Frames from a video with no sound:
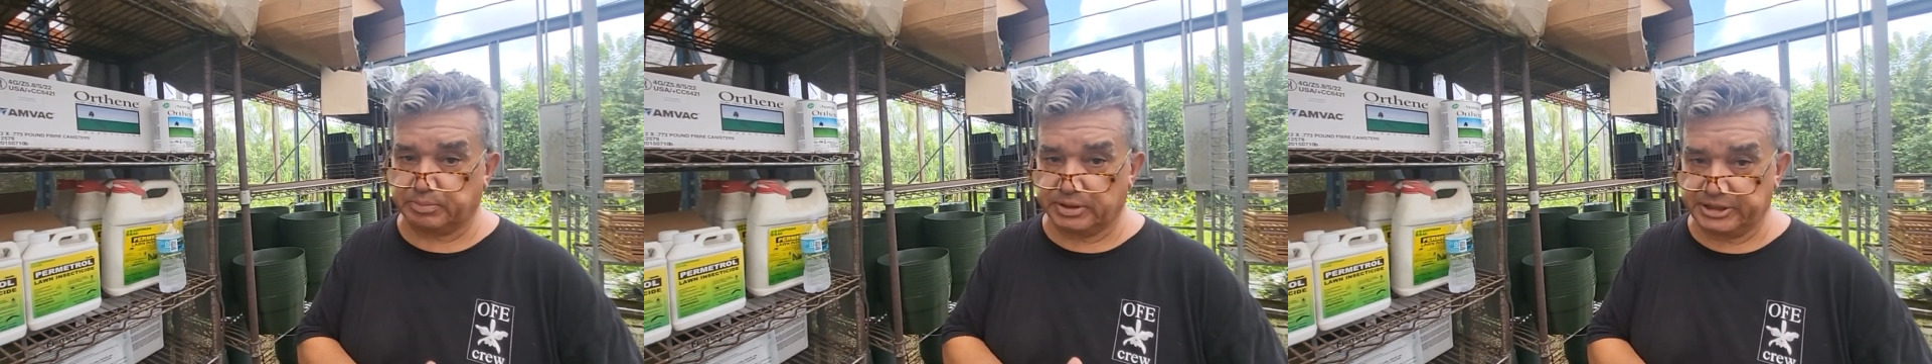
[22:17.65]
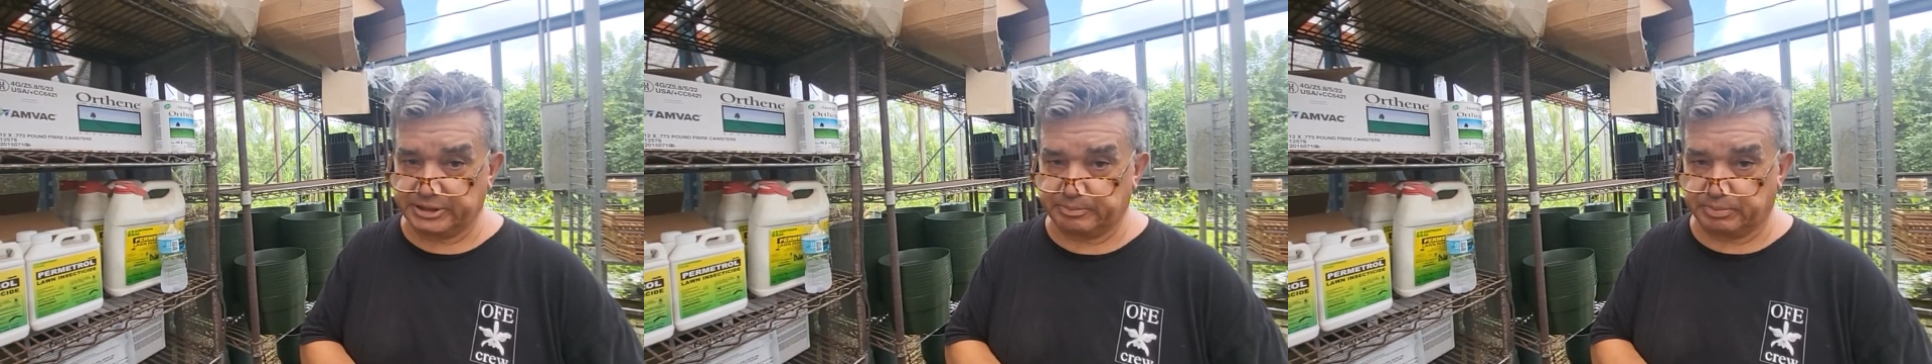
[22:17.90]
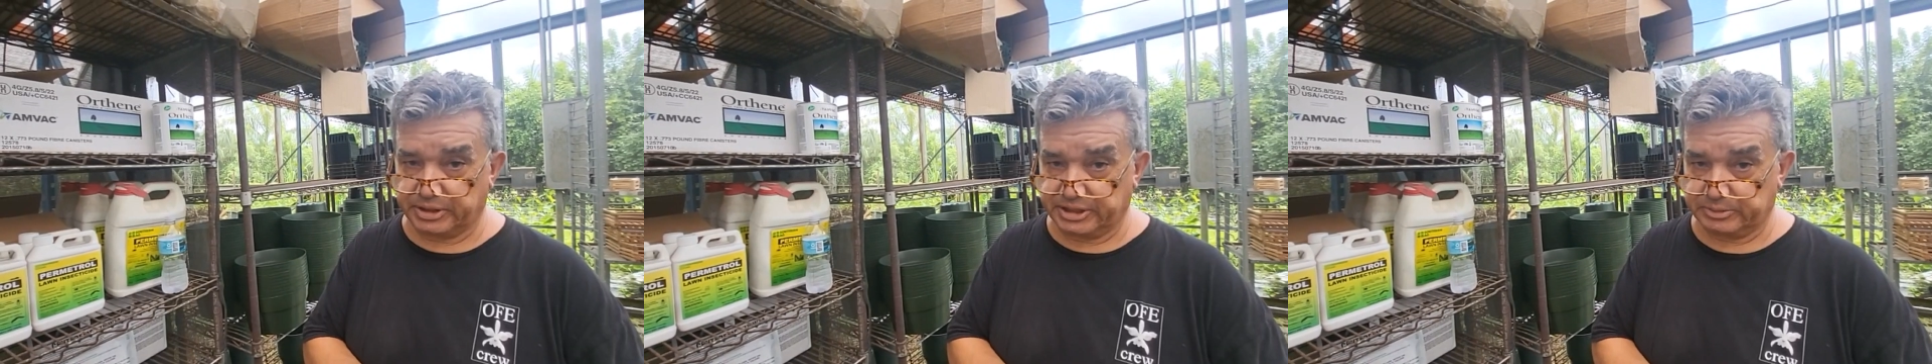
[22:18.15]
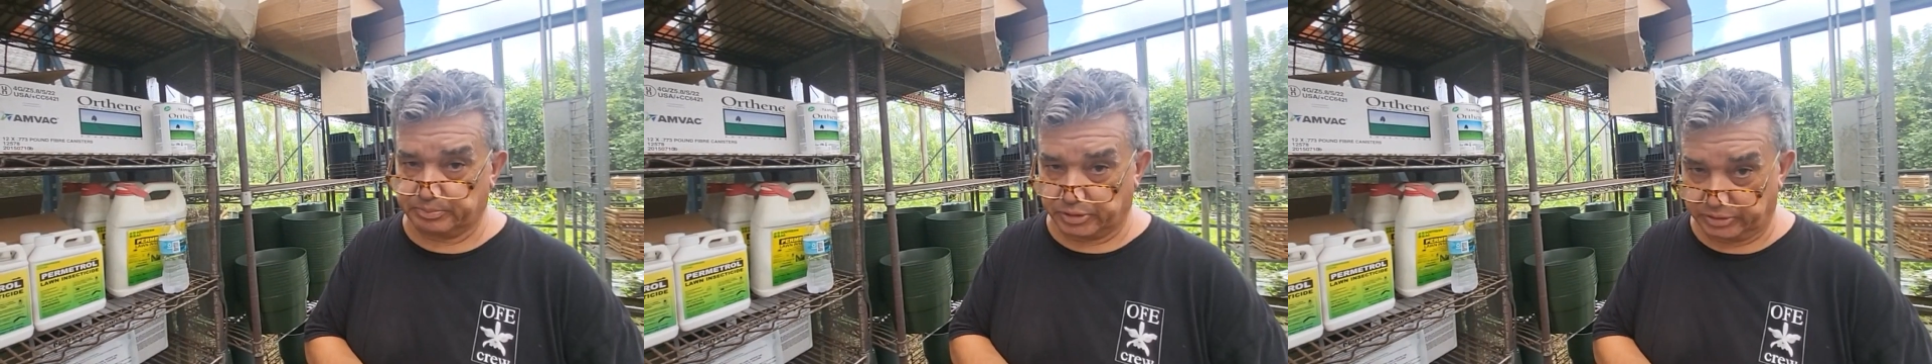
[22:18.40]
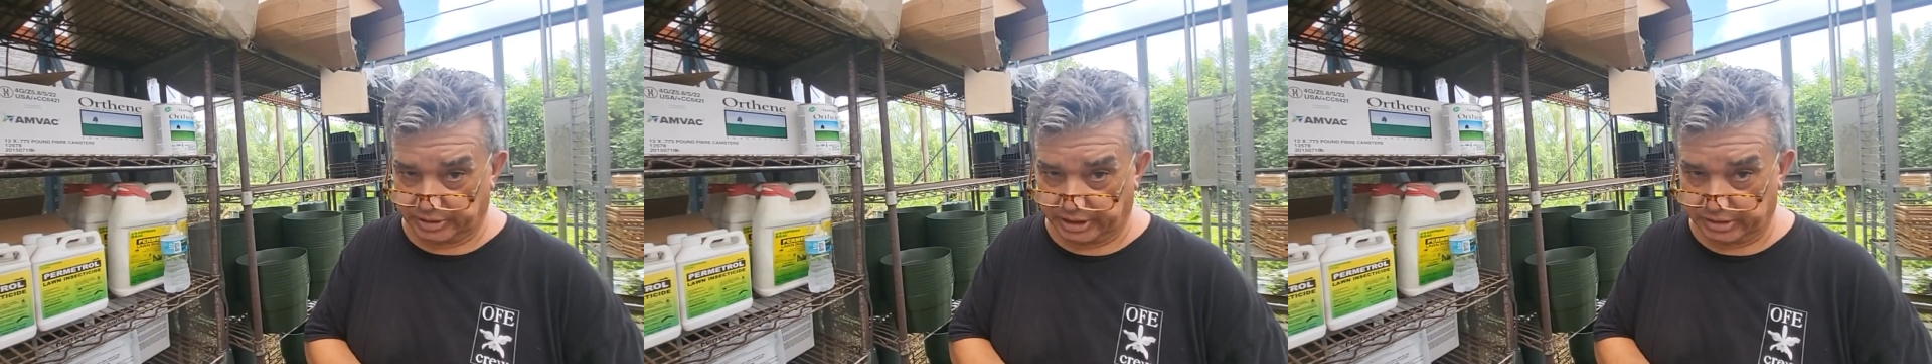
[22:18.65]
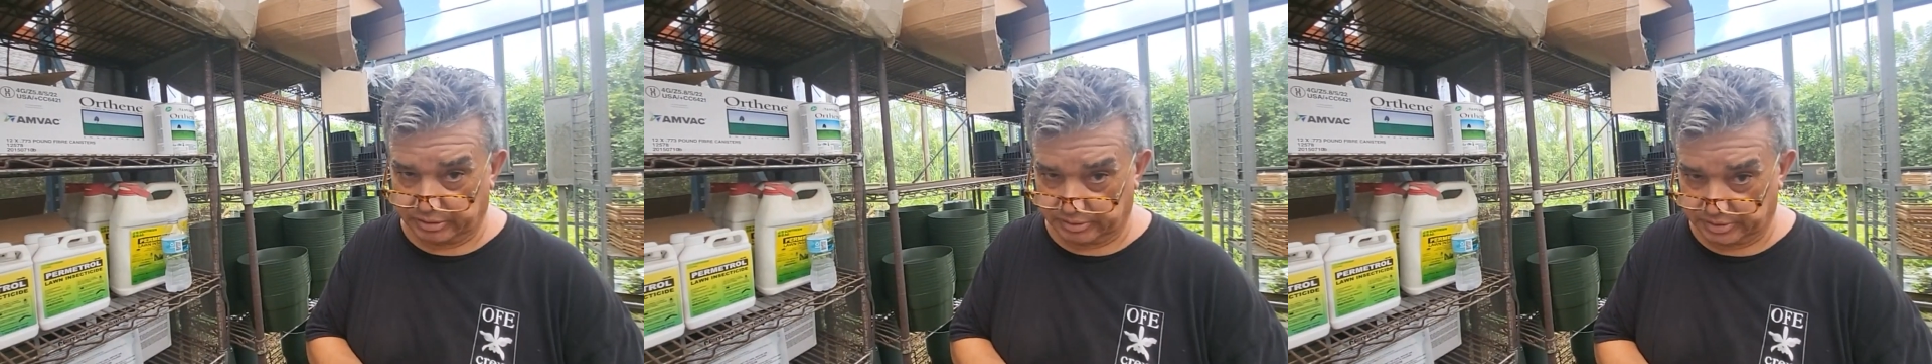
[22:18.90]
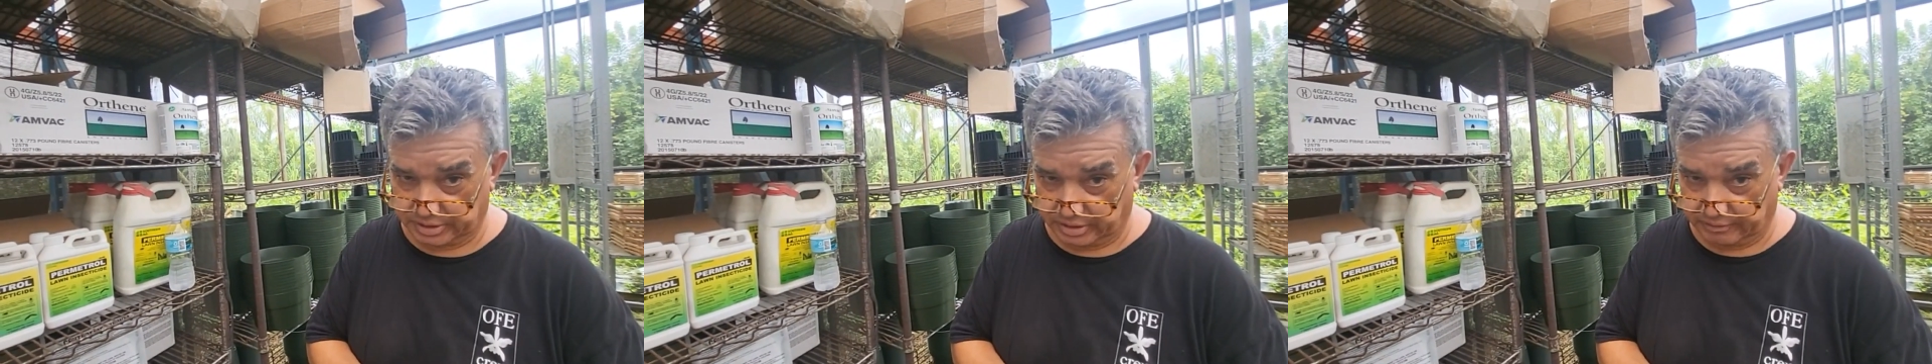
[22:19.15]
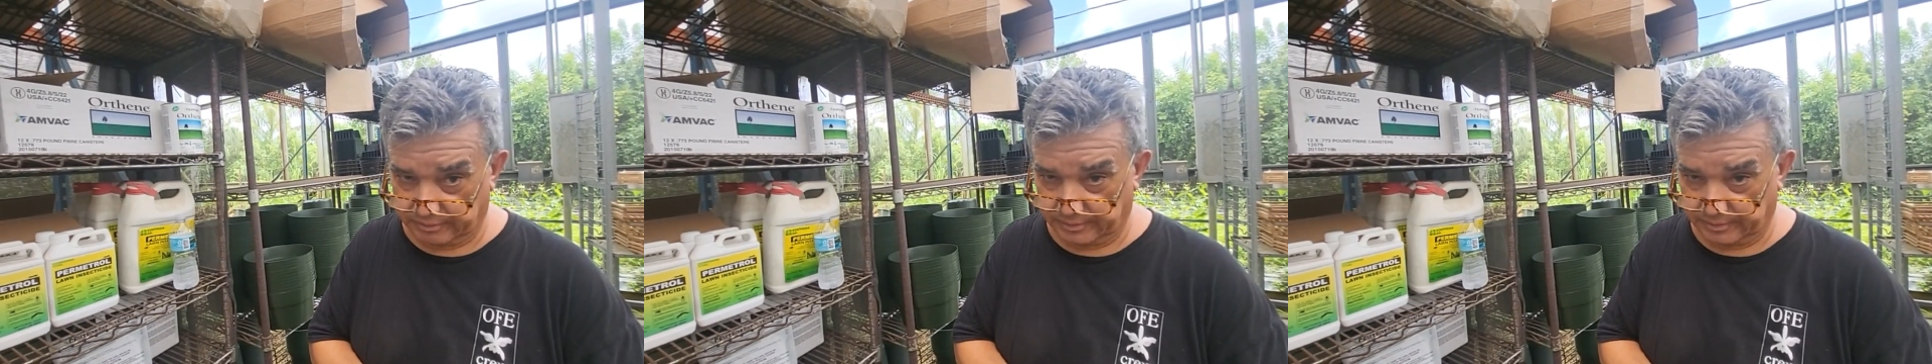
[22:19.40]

please, please protect yourself.